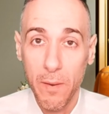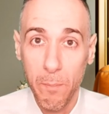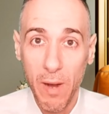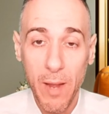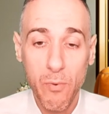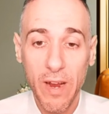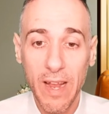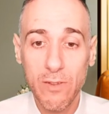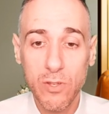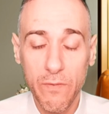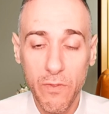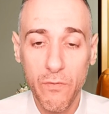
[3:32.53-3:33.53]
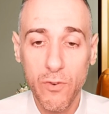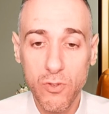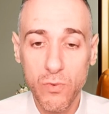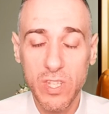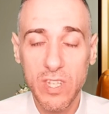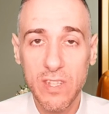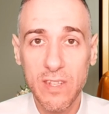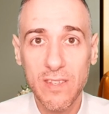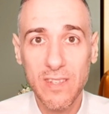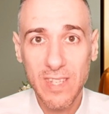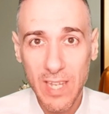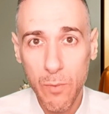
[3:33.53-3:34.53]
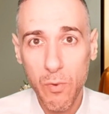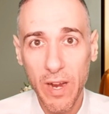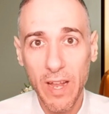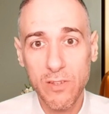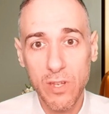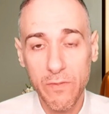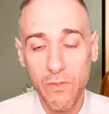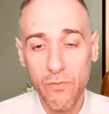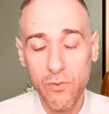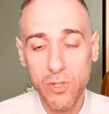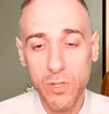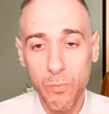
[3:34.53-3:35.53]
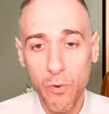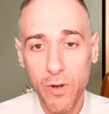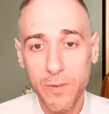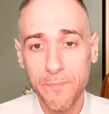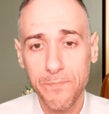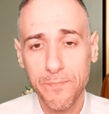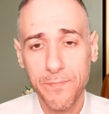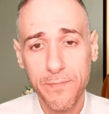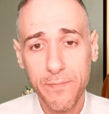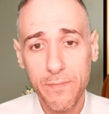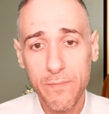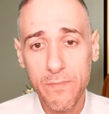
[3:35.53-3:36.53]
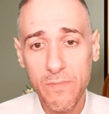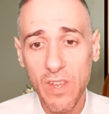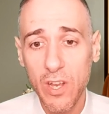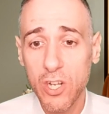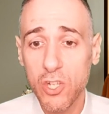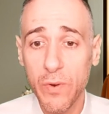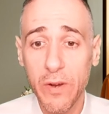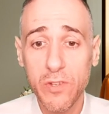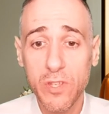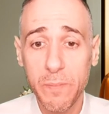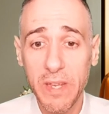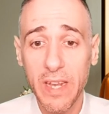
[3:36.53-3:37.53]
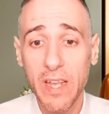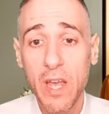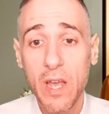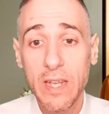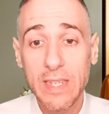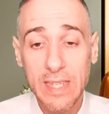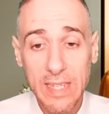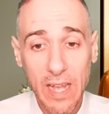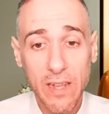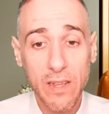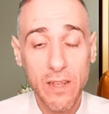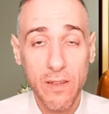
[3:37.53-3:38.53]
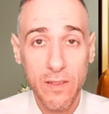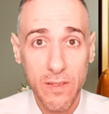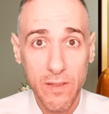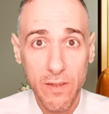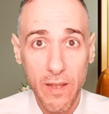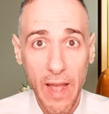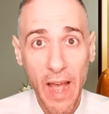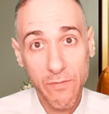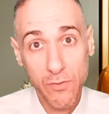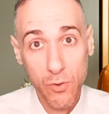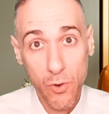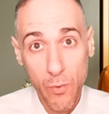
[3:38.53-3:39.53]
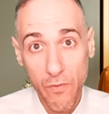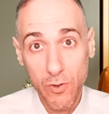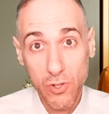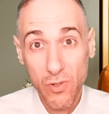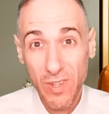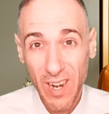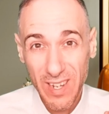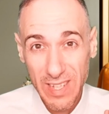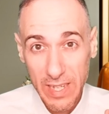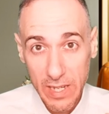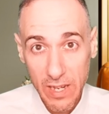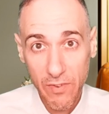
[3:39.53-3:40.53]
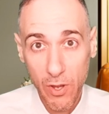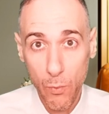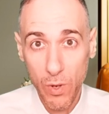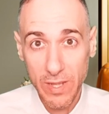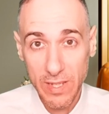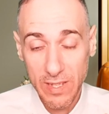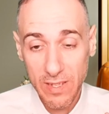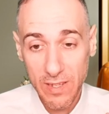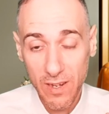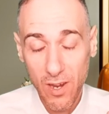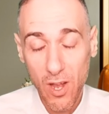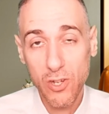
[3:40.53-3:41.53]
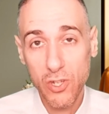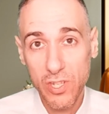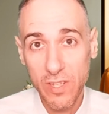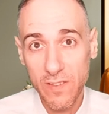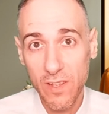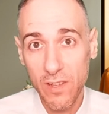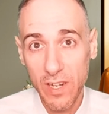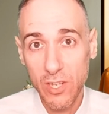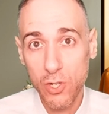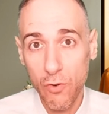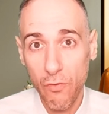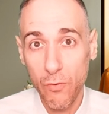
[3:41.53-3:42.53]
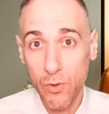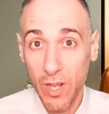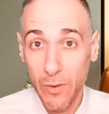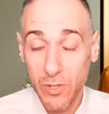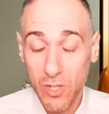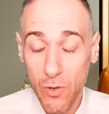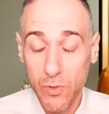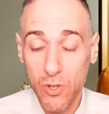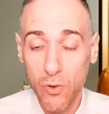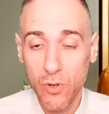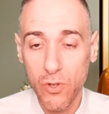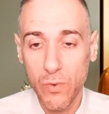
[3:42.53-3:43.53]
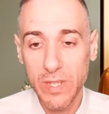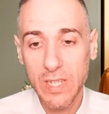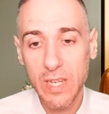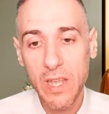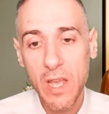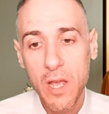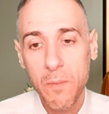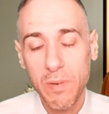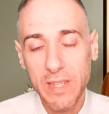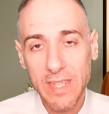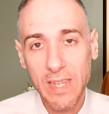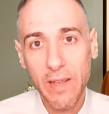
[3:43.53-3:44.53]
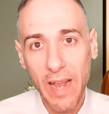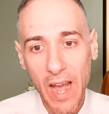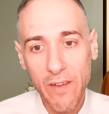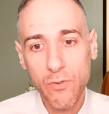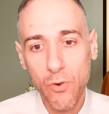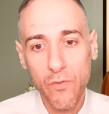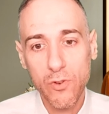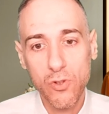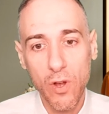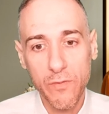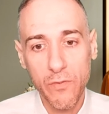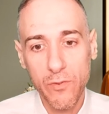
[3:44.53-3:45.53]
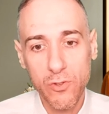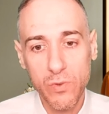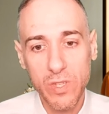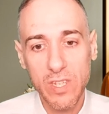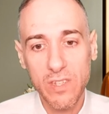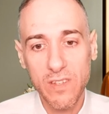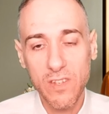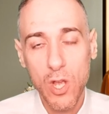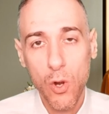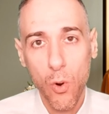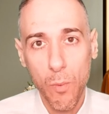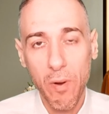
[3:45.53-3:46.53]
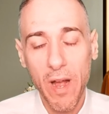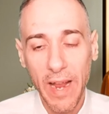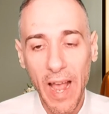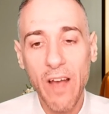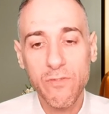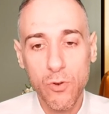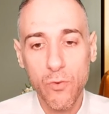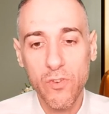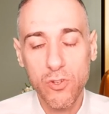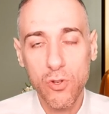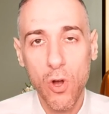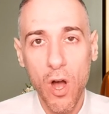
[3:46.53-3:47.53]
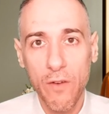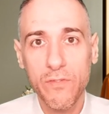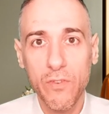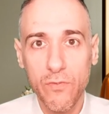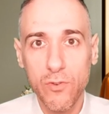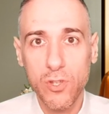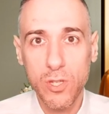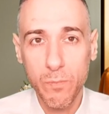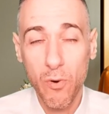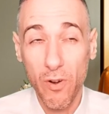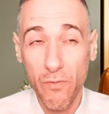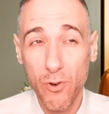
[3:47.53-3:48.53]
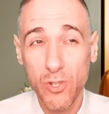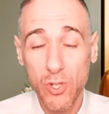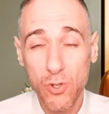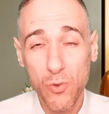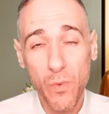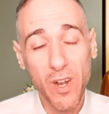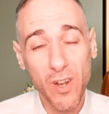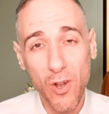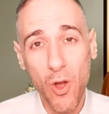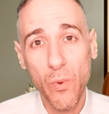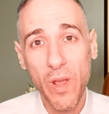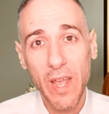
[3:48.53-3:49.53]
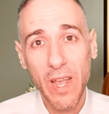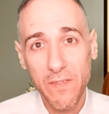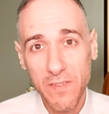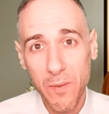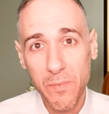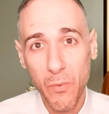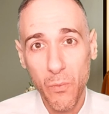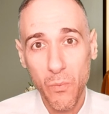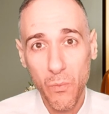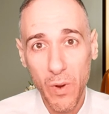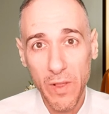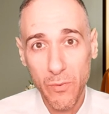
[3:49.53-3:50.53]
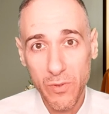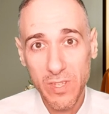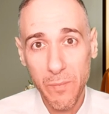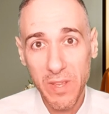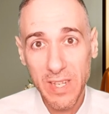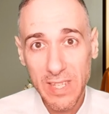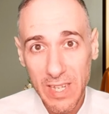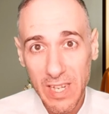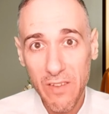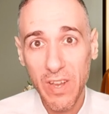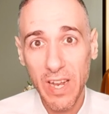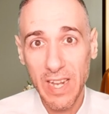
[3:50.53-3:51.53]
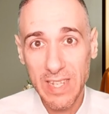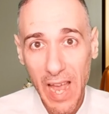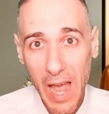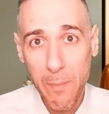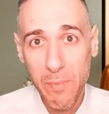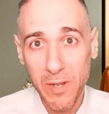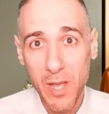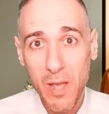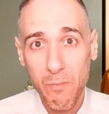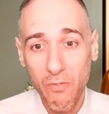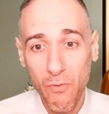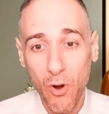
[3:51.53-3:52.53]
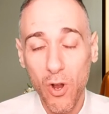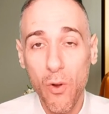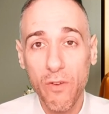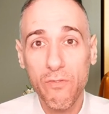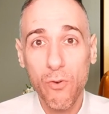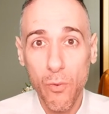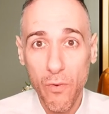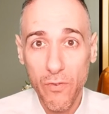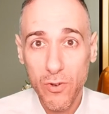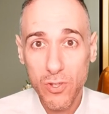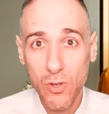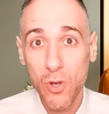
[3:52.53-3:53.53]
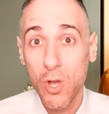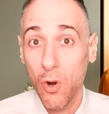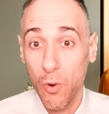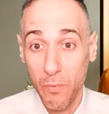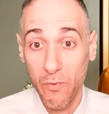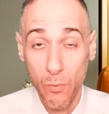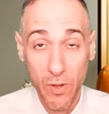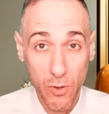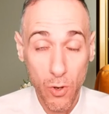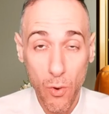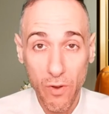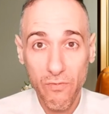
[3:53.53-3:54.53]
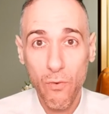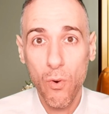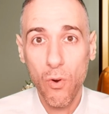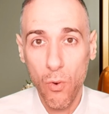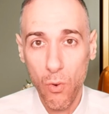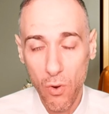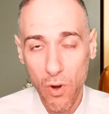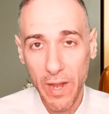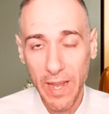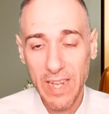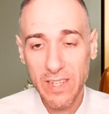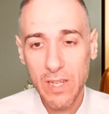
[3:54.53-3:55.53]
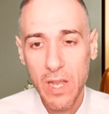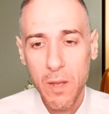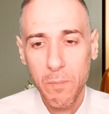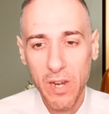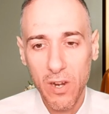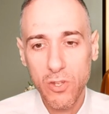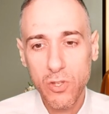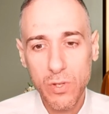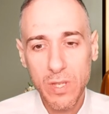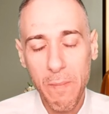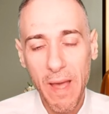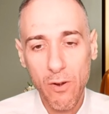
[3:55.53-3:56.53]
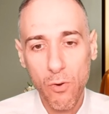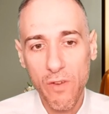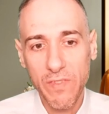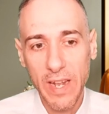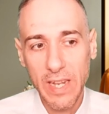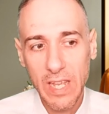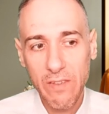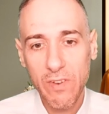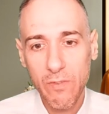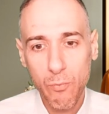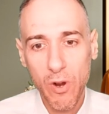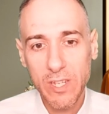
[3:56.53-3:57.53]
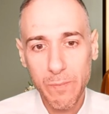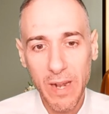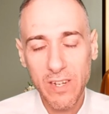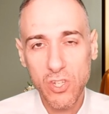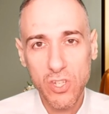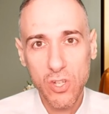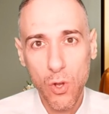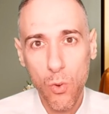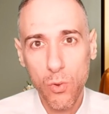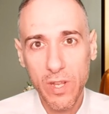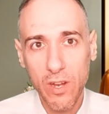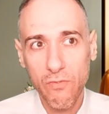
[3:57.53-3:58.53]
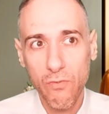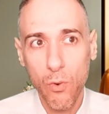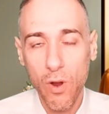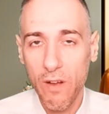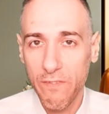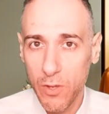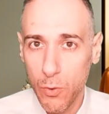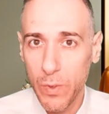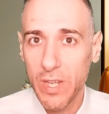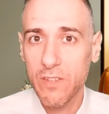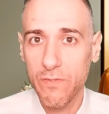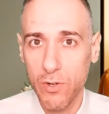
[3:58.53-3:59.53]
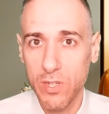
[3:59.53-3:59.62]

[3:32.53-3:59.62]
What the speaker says: buy breakouts off the first resistance, sell breakouts off the first support. Contrarians being sell after a reversal, not a significant one. This isn't a cautious consolidation overview like we saw with Euro USD, but selling after a reversal off the first resistance or buying after a reversal off the first support. Of course, you do want to note whether something significant has happened before going for a reversal, whether you're going for or against. But it also is a matter of that even if price manages to hold here for a few weeks, for